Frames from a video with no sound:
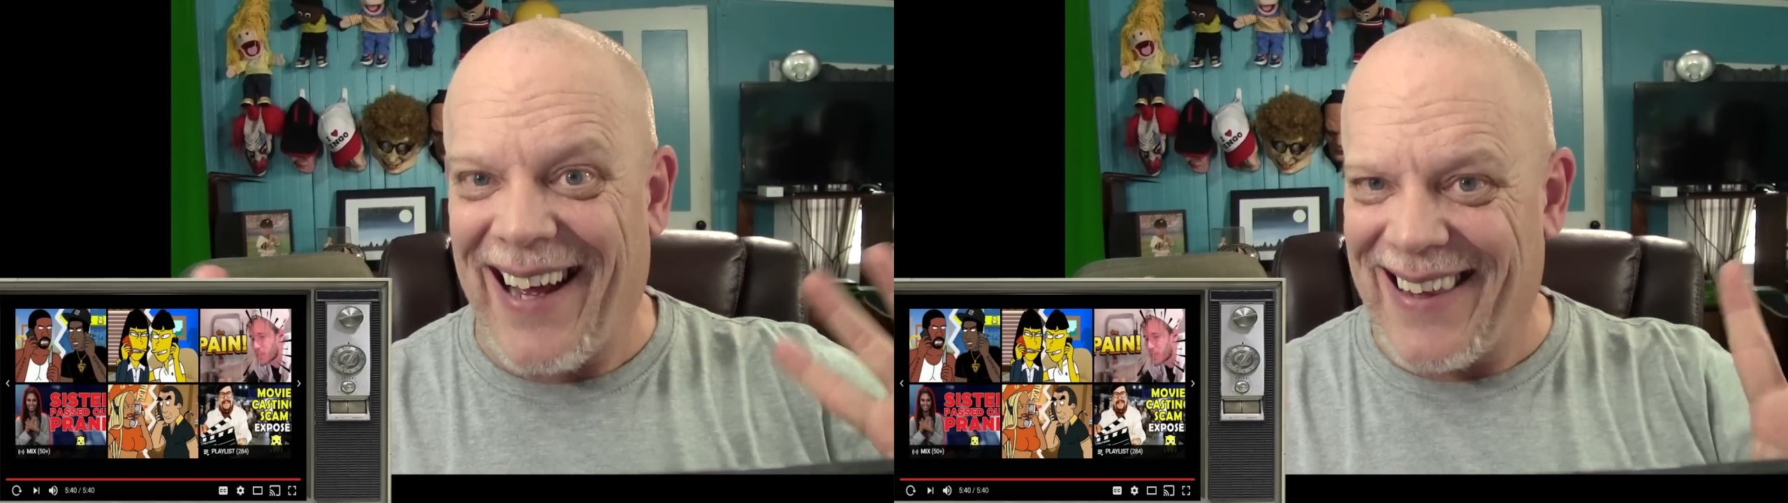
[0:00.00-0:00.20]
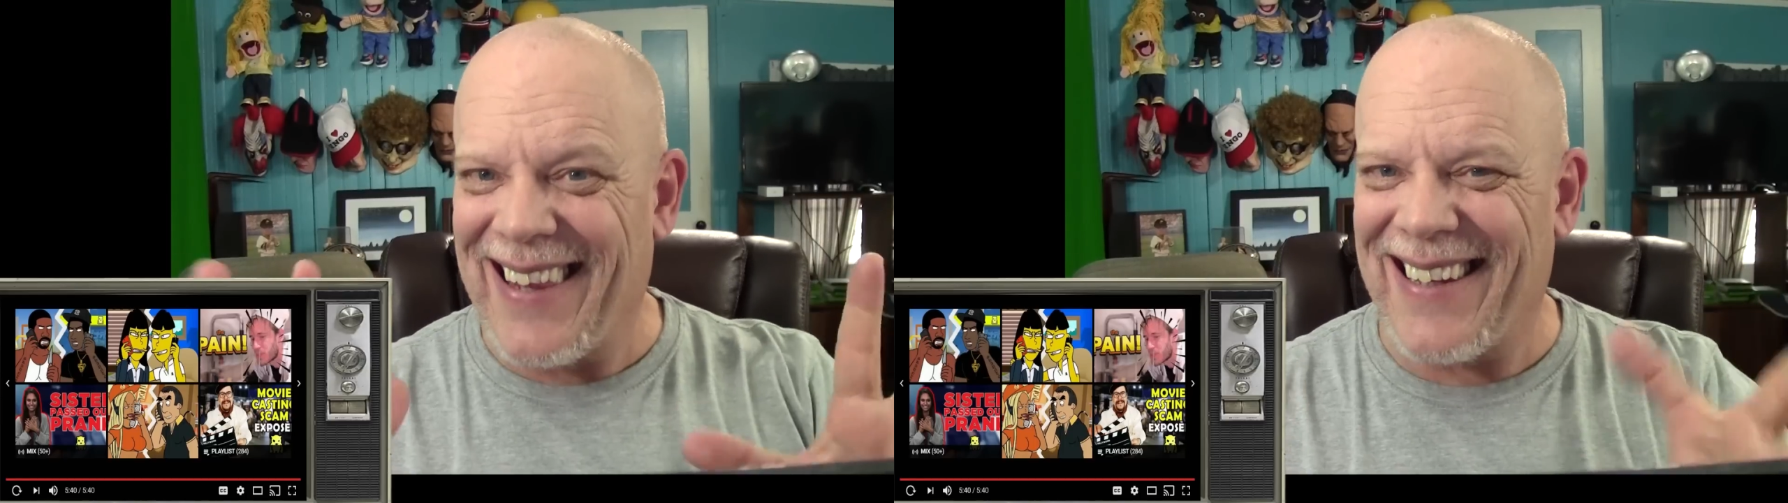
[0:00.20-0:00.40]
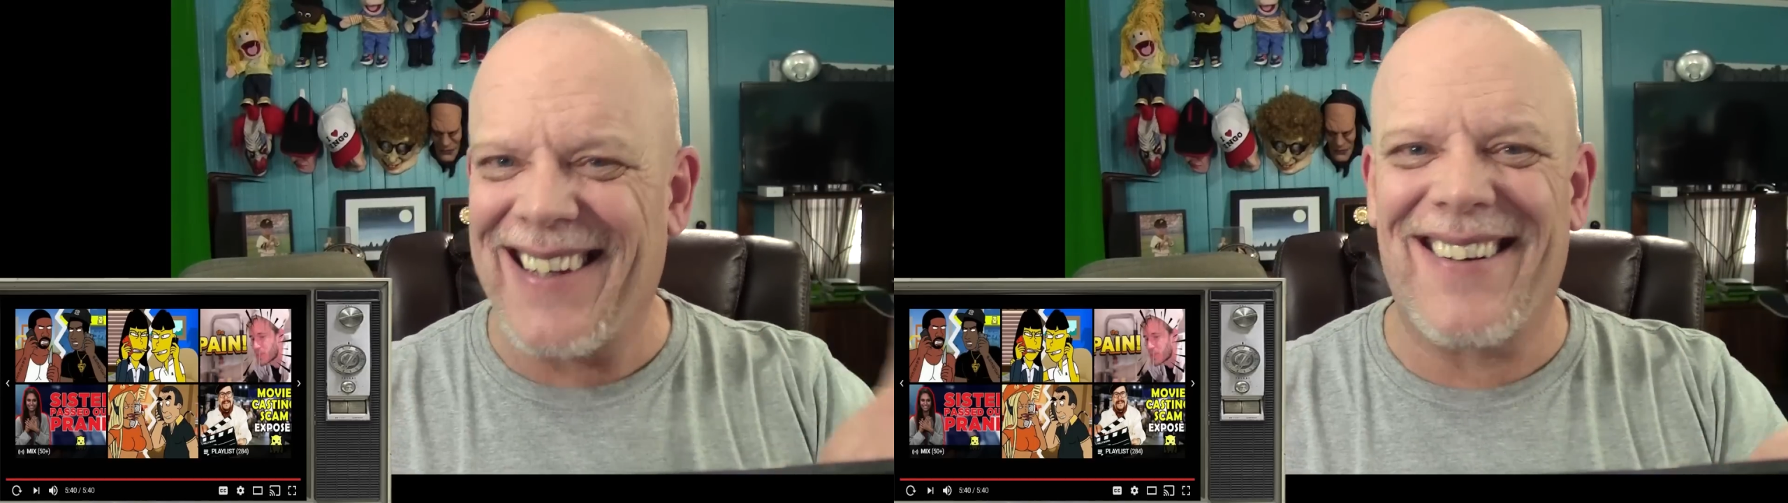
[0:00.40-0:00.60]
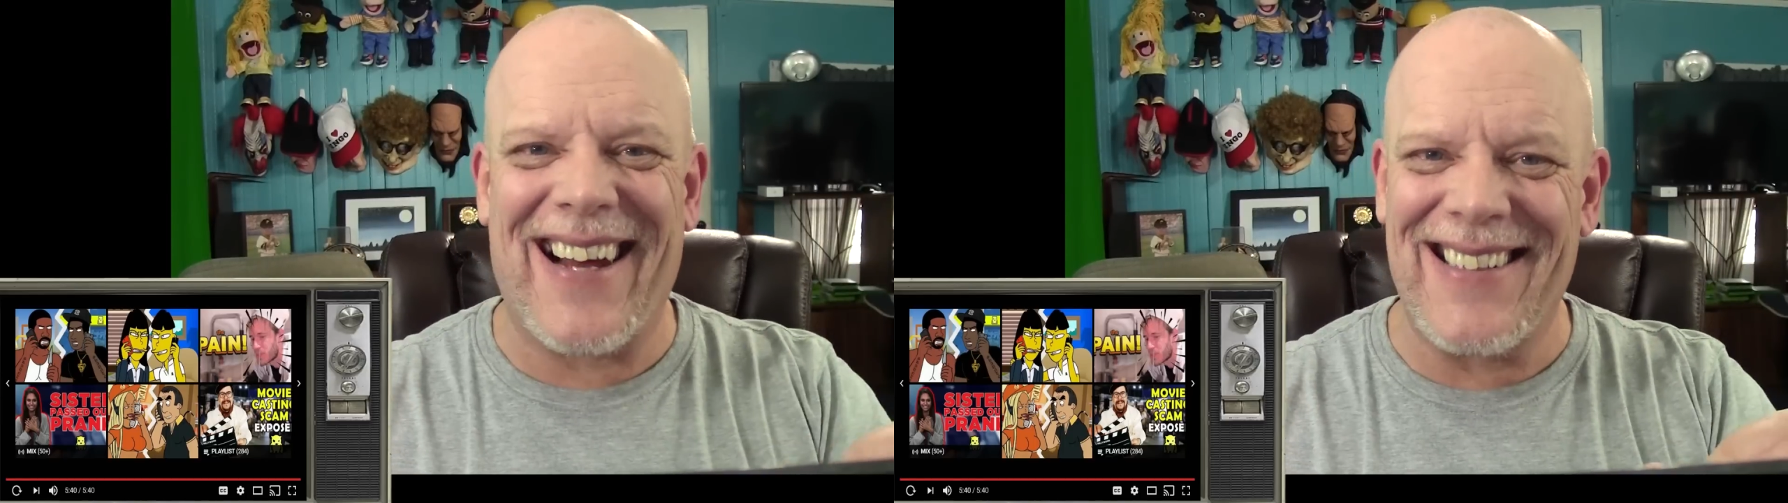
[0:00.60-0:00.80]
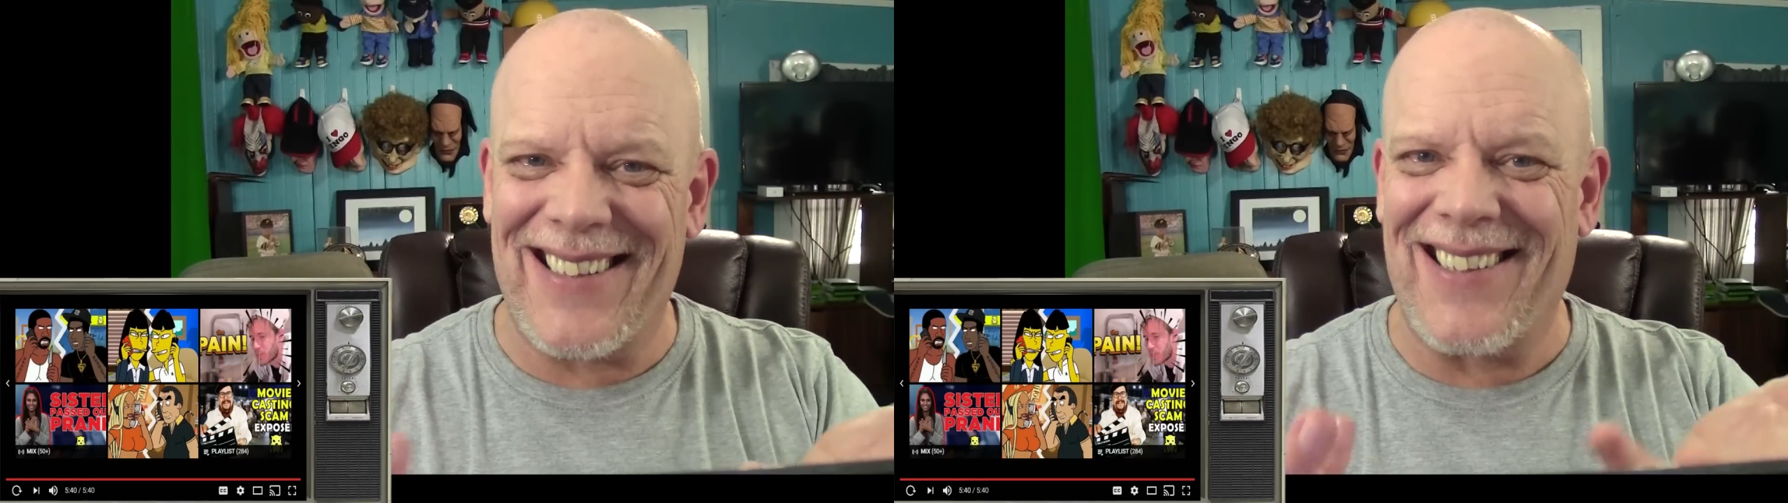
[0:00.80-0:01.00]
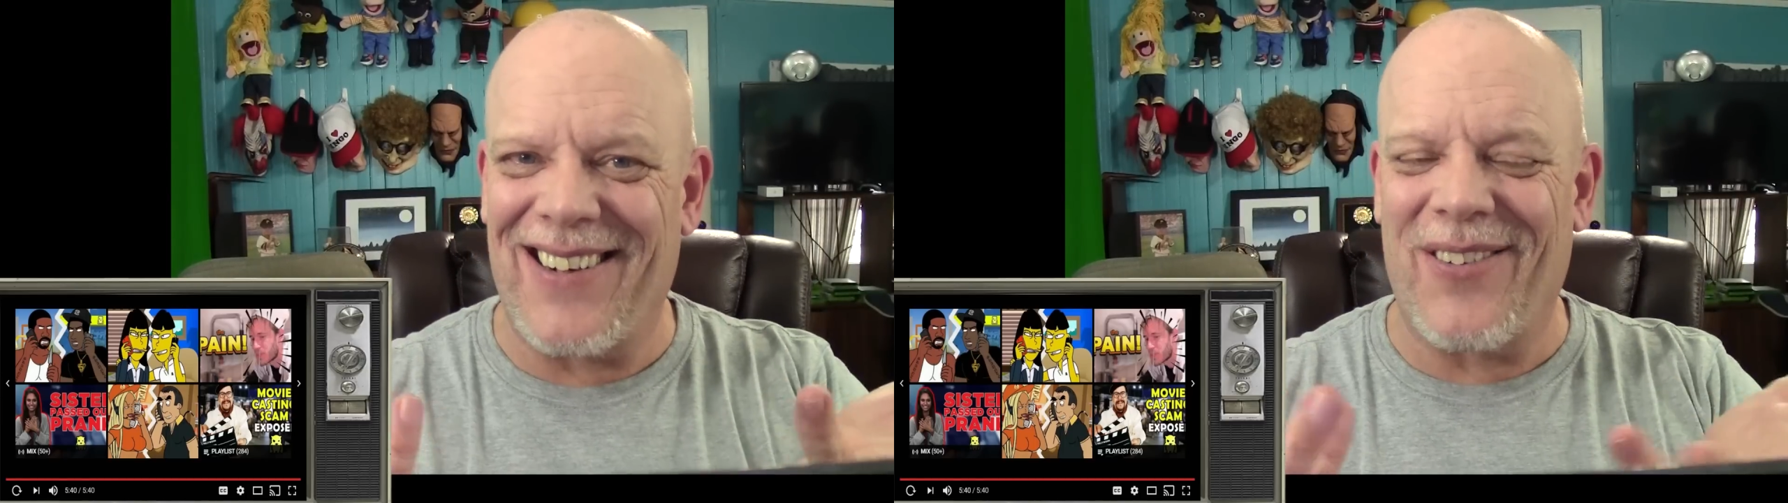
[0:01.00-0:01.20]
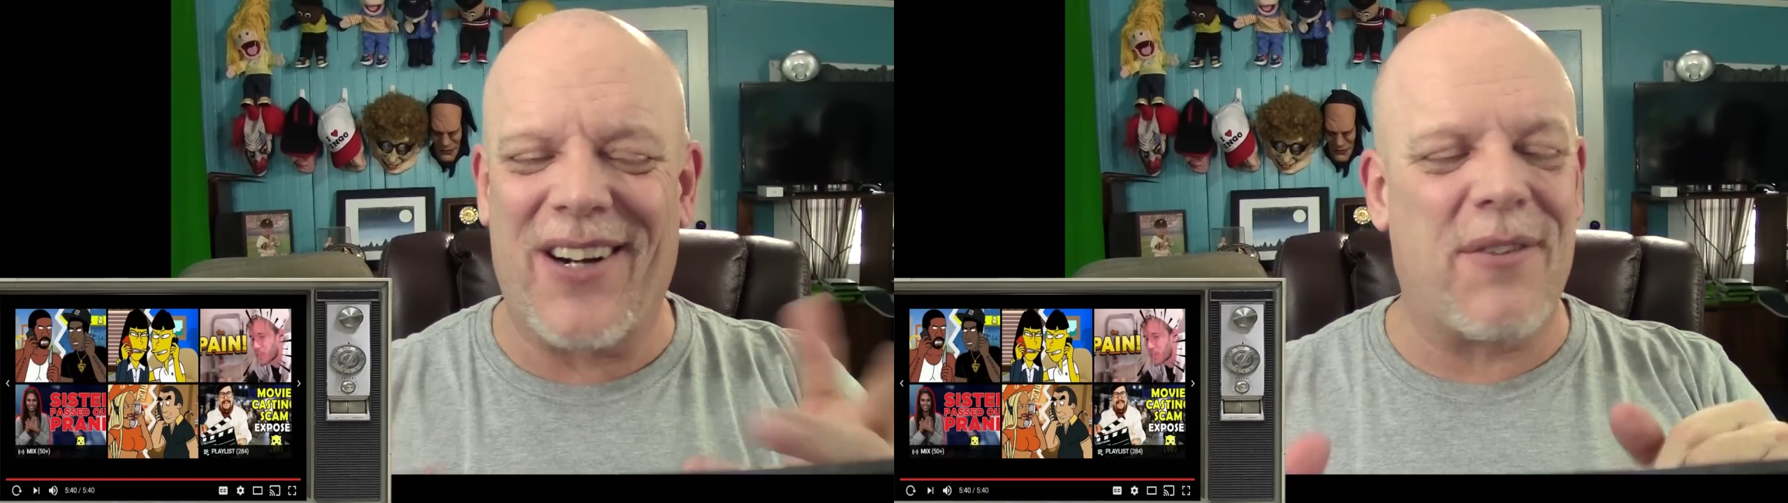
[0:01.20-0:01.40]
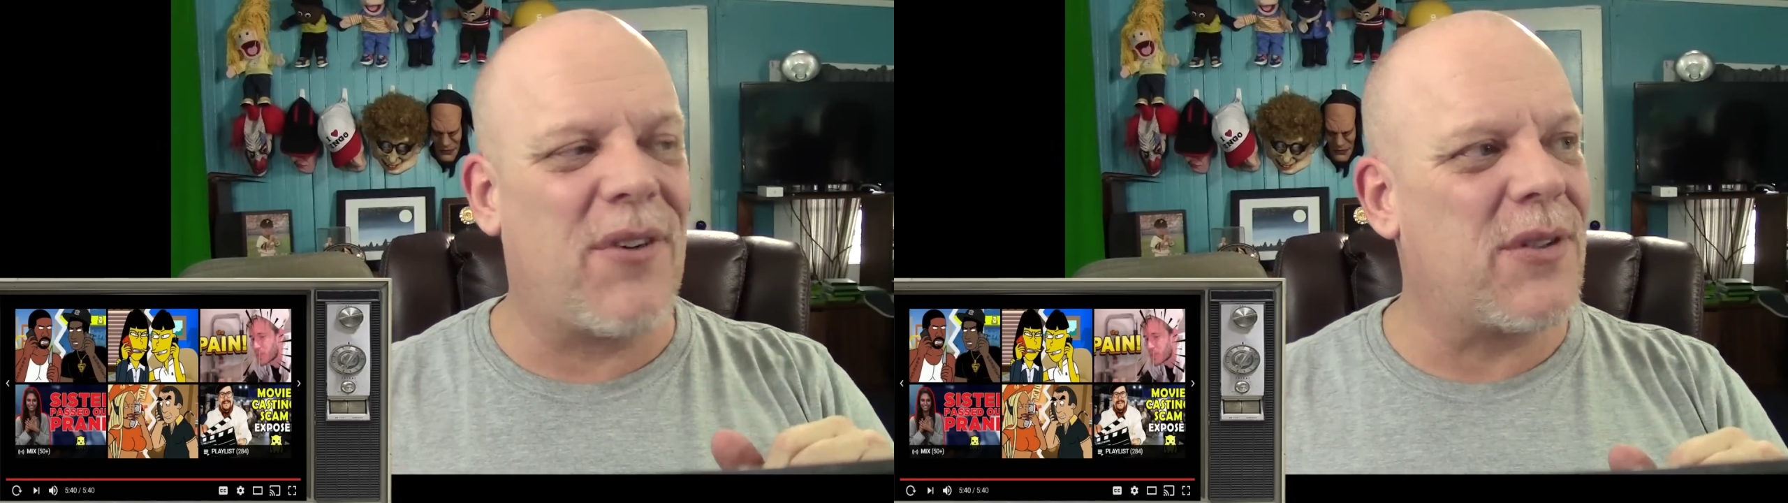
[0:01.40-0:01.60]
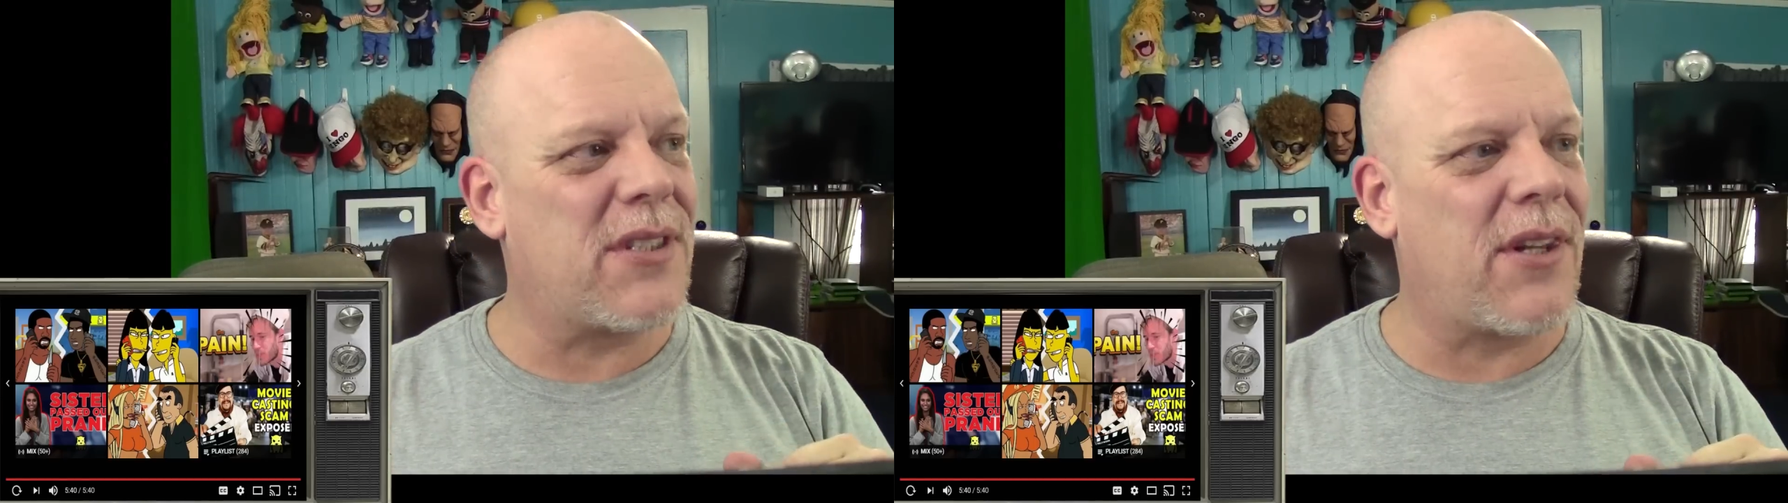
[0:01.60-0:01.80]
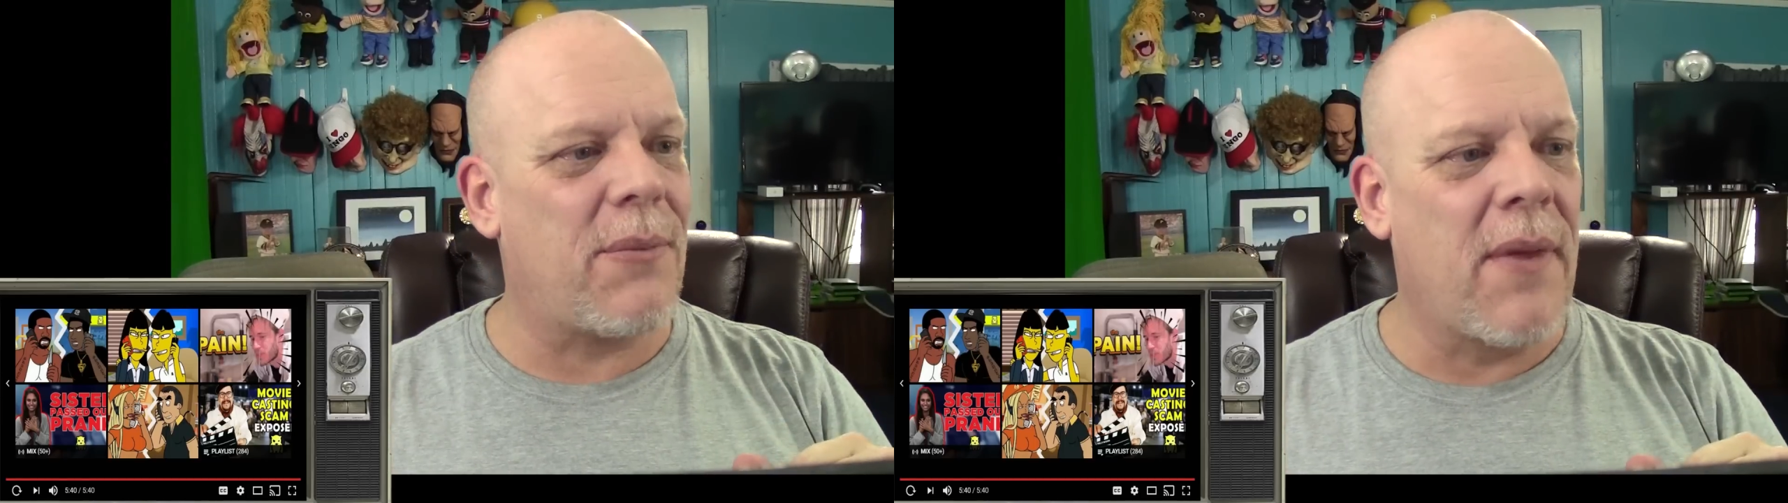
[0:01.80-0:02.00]
I think you guys are aware of
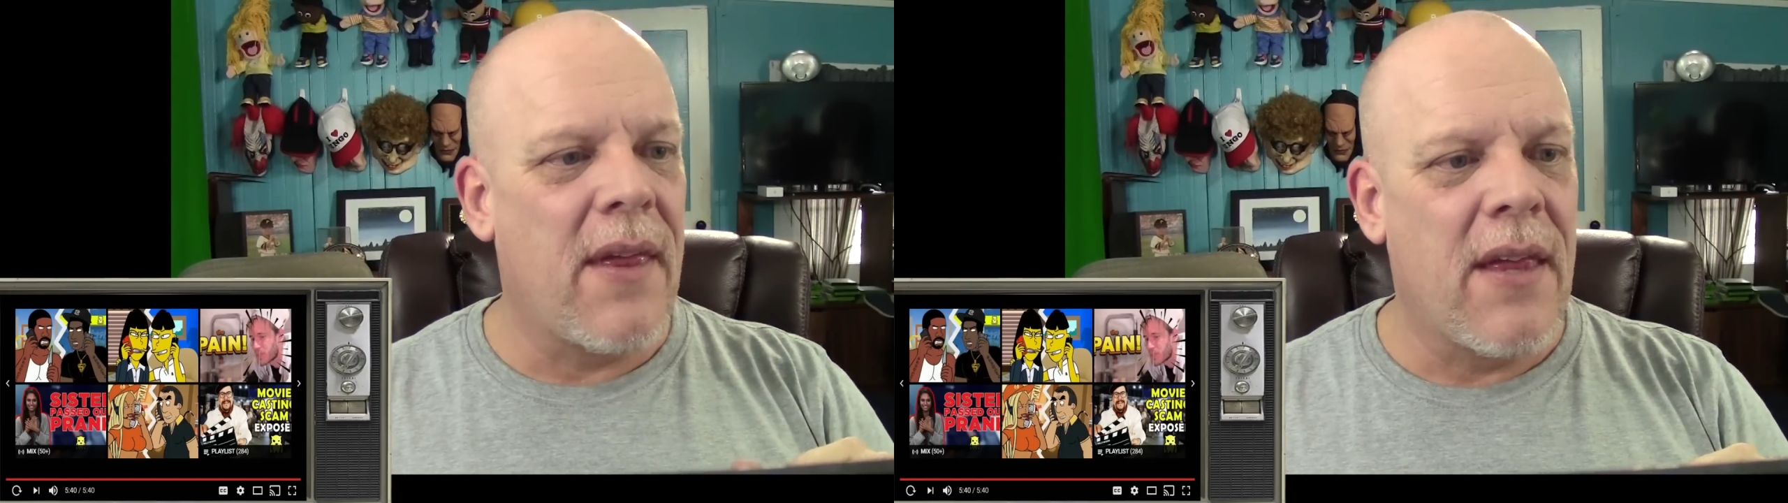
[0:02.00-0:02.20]
most of them.